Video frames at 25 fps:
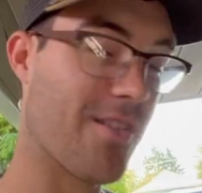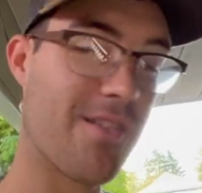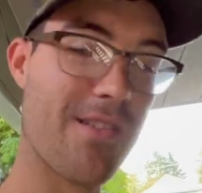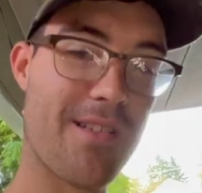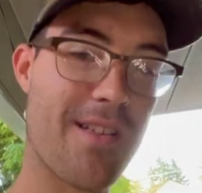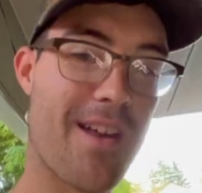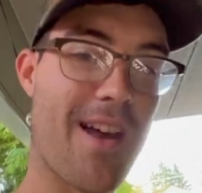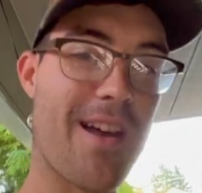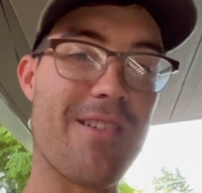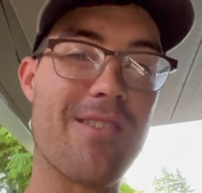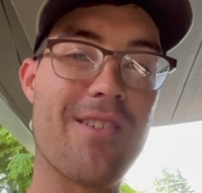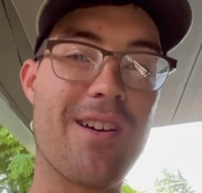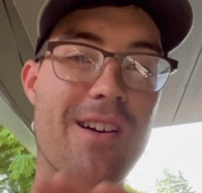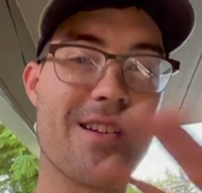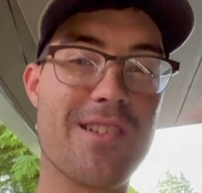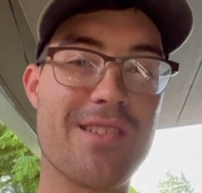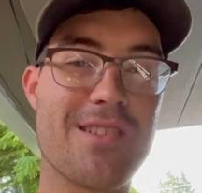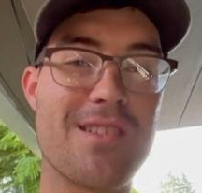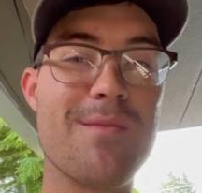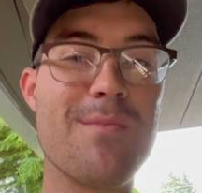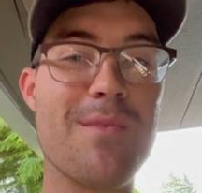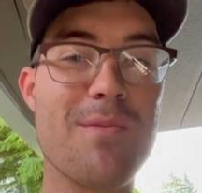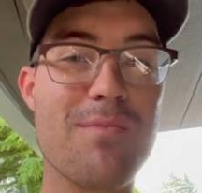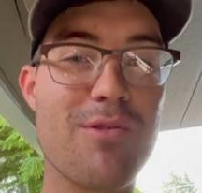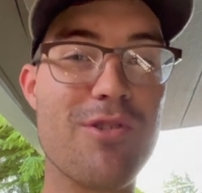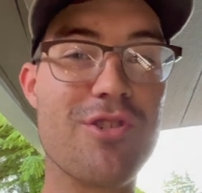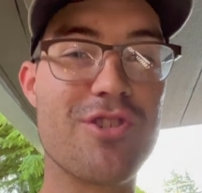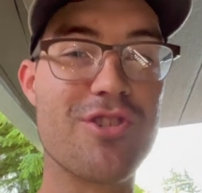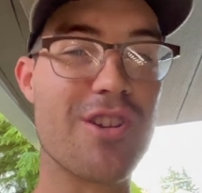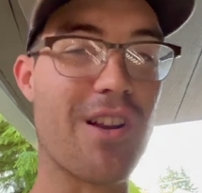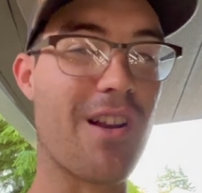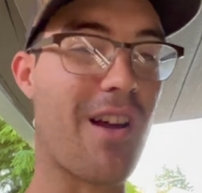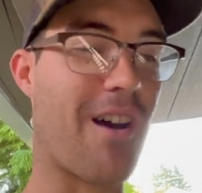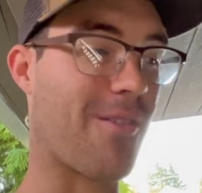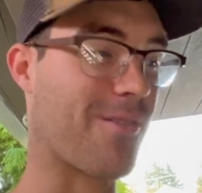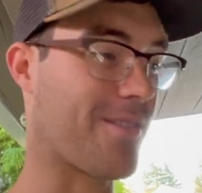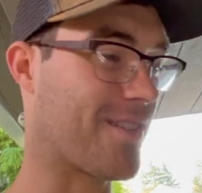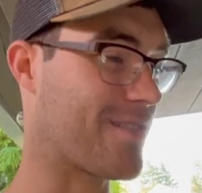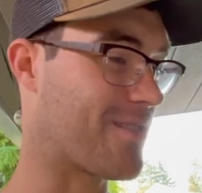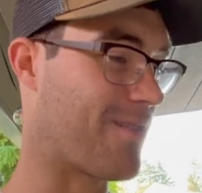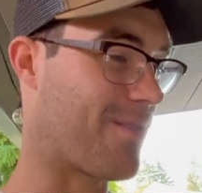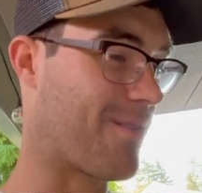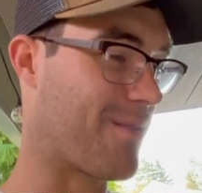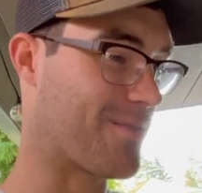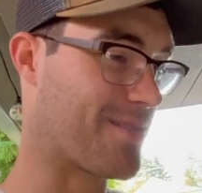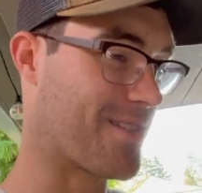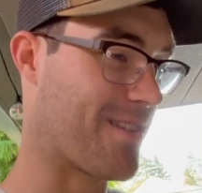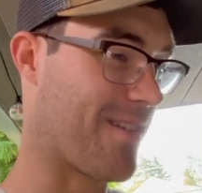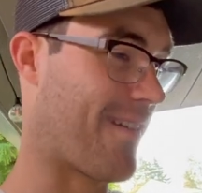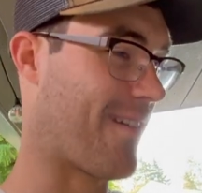than that, you're not gonna see me push it out. That's all
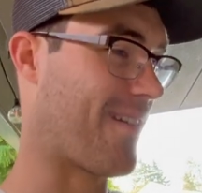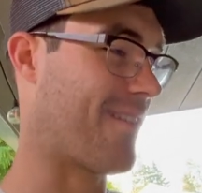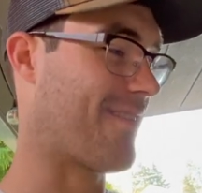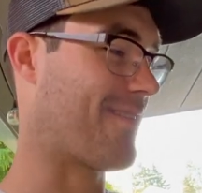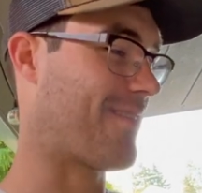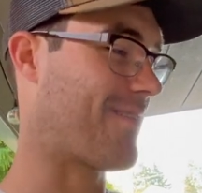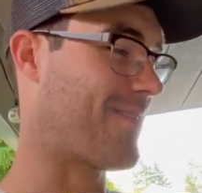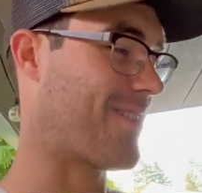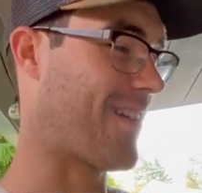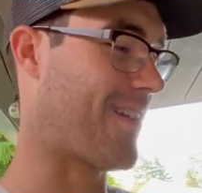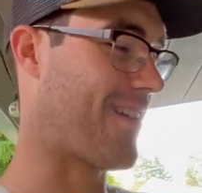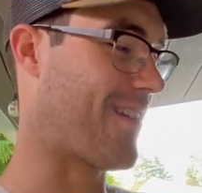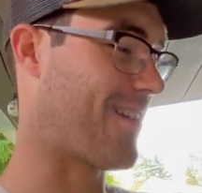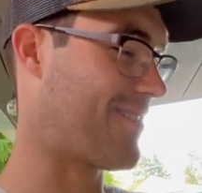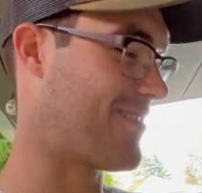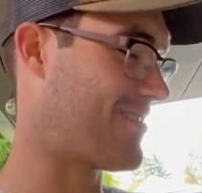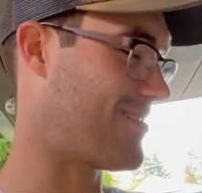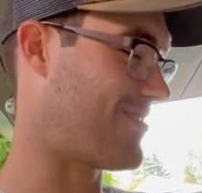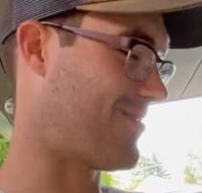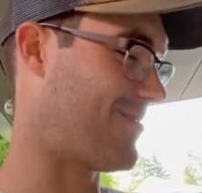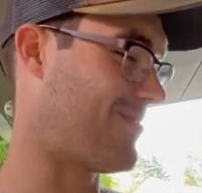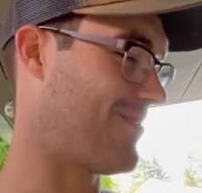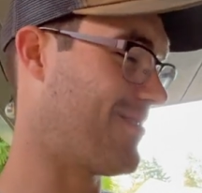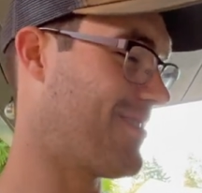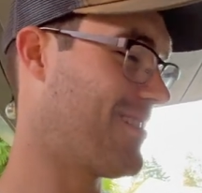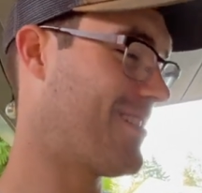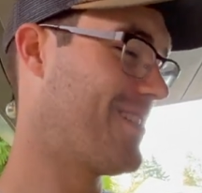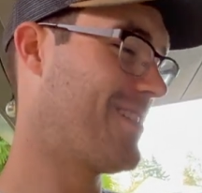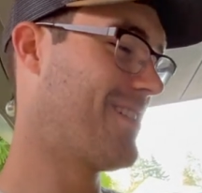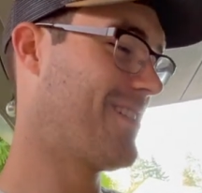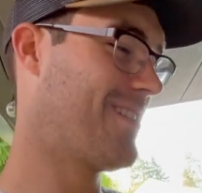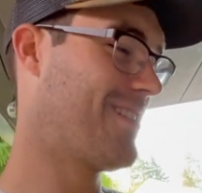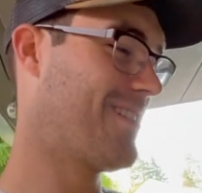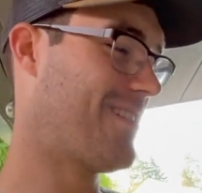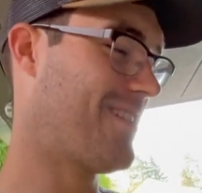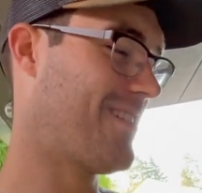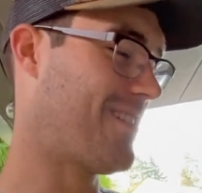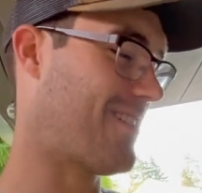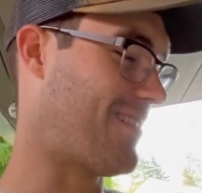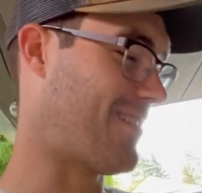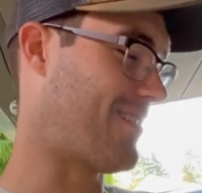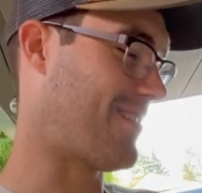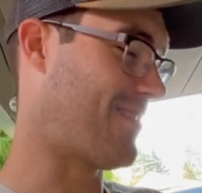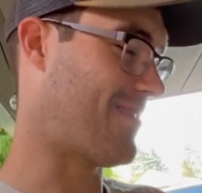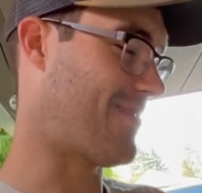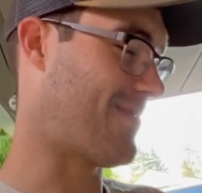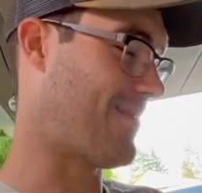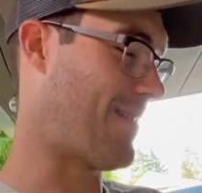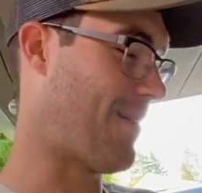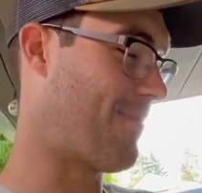I'm saying, okay? So
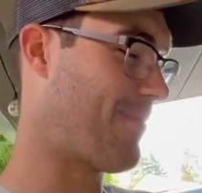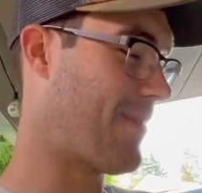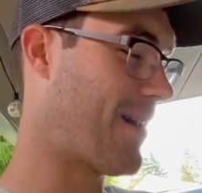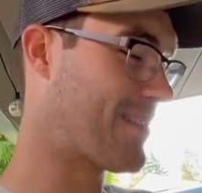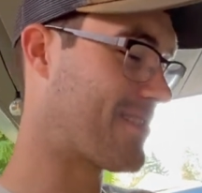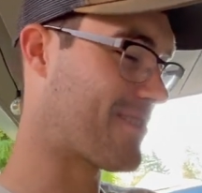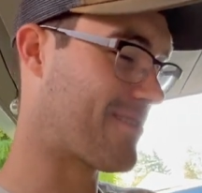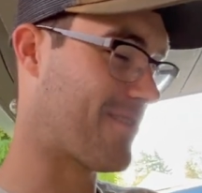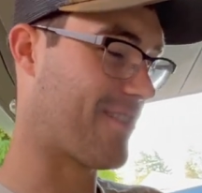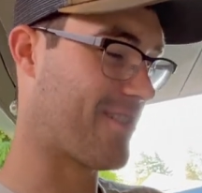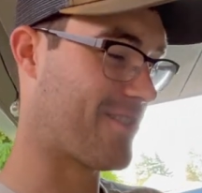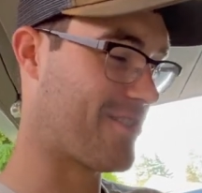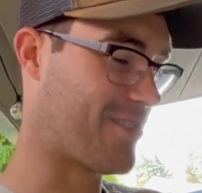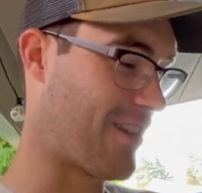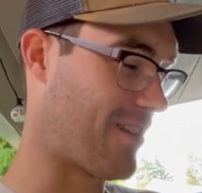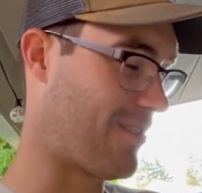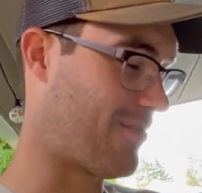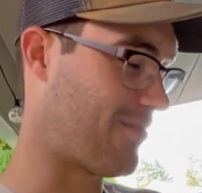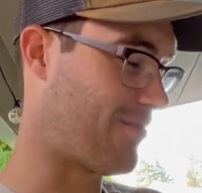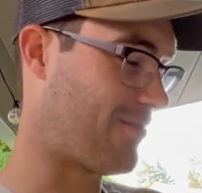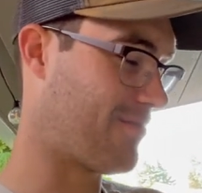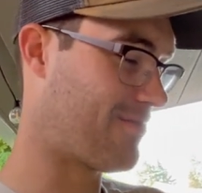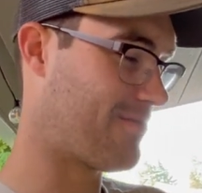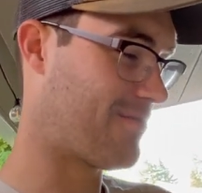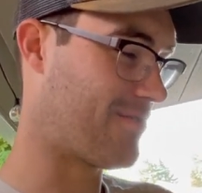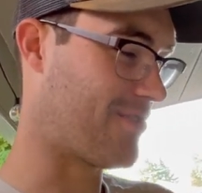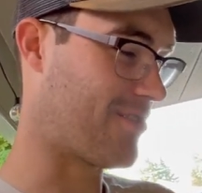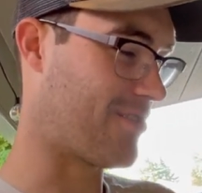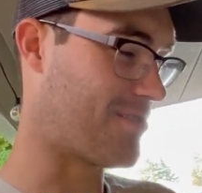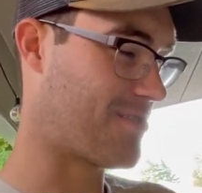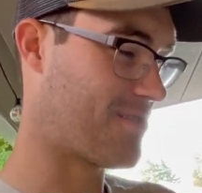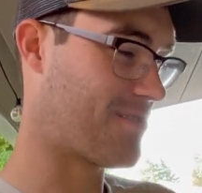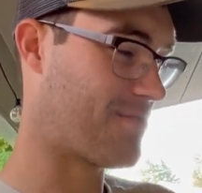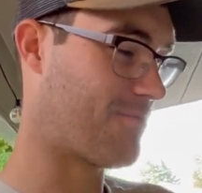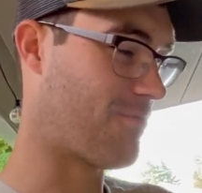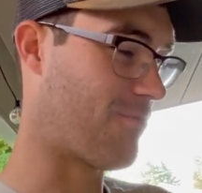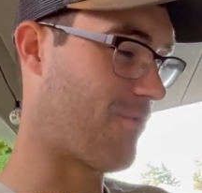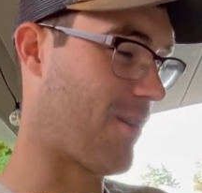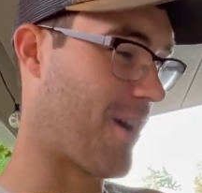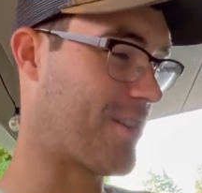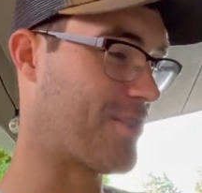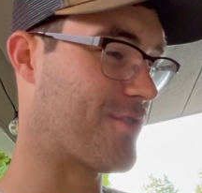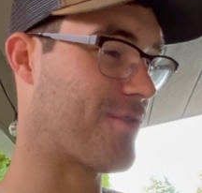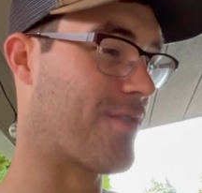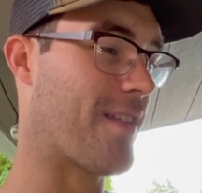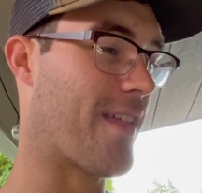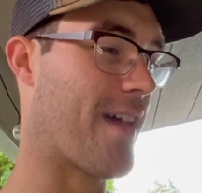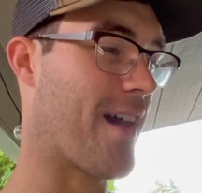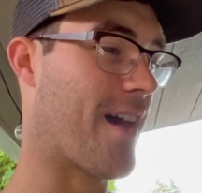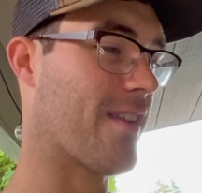uh, I might start a channel, just watch
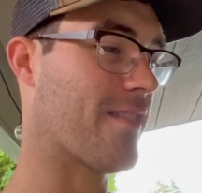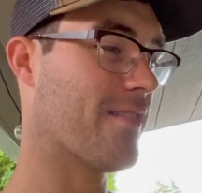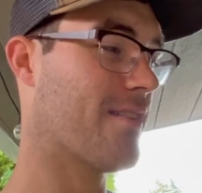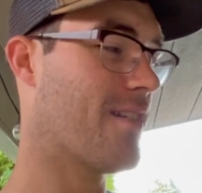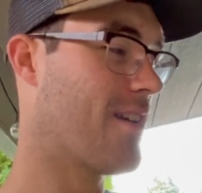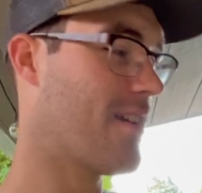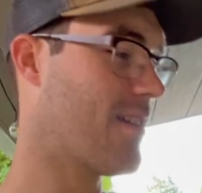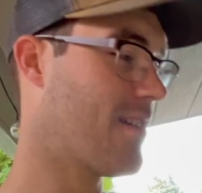for that.